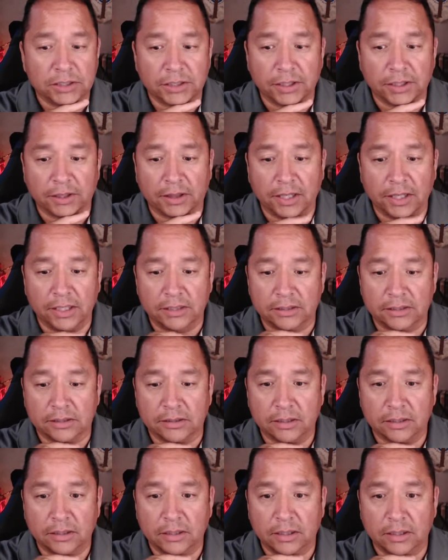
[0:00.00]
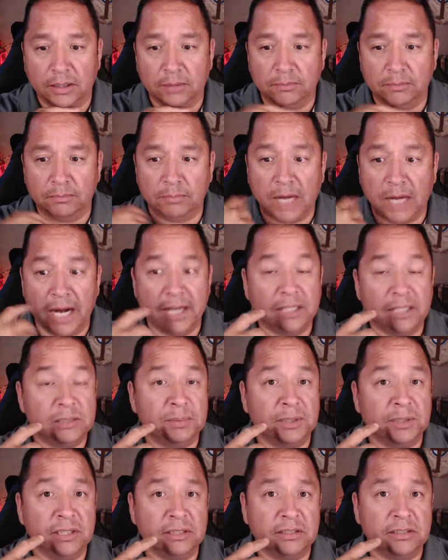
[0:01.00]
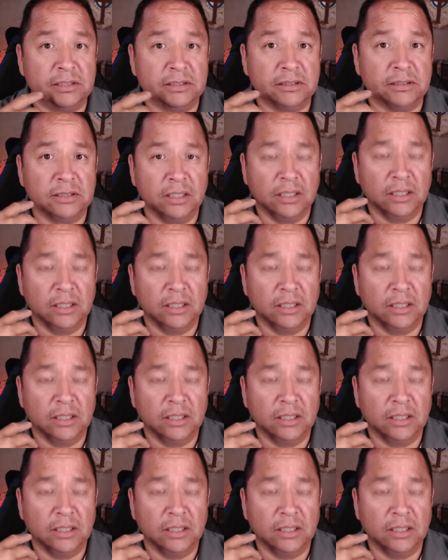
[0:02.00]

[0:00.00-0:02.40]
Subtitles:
things, my experiences.